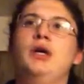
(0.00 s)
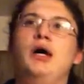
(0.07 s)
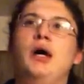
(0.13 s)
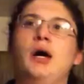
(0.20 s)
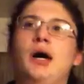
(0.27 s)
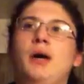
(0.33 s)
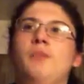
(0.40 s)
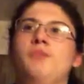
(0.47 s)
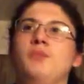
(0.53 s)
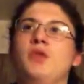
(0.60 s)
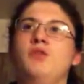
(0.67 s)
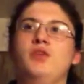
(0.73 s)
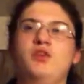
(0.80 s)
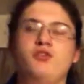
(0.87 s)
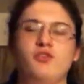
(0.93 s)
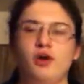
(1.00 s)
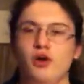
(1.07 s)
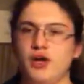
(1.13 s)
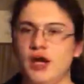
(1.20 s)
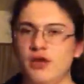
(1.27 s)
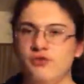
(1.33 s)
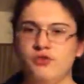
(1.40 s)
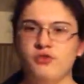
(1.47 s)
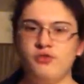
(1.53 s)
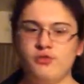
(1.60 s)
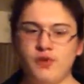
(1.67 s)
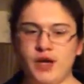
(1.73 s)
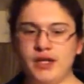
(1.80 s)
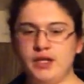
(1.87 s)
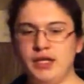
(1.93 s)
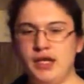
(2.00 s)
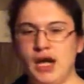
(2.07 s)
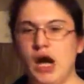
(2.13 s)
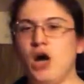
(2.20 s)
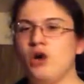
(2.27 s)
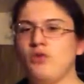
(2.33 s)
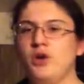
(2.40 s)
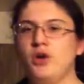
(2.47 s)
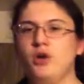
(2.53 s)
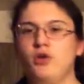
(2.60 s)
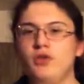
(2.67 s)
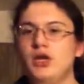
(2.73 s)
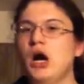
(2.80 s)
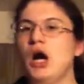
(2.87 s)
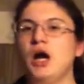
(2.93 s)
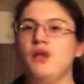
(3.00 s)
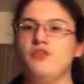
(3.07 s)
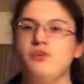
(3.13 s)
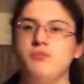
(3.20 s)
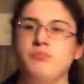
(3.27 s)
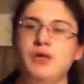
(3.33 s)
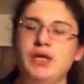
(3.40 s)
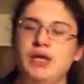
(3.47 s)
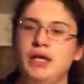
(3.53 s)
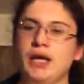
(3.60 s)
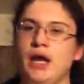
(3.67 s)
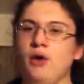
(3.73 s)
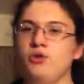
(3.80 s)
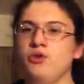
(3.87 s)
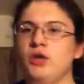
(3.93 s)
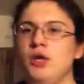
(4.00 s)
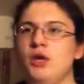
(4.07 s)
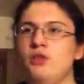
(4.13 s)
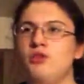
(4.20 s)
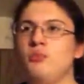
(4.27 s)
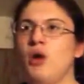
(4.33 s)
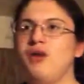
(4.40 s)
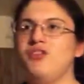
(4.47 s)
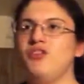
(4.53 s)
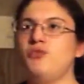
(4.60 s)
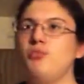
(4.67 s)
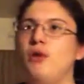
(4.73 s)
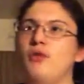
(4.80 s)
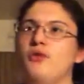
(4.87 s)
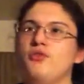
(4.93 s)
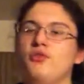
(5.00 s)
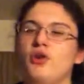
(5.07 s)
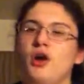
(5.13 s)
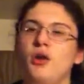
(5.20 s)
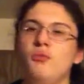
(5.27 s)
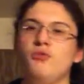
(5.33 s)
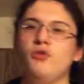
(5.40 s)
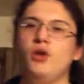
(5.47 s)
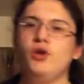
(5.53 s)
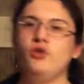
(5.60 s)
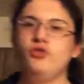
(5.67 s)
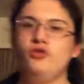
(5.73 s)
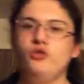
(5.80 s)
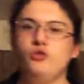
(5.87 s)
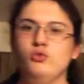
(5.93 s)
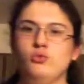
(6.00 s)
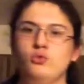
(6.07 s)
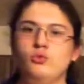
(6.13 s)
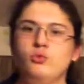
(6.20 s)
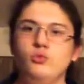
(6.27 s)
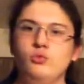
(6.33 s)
The Stargazers finally conquering all the odds and beating out the Marvelous Brothers in Arms to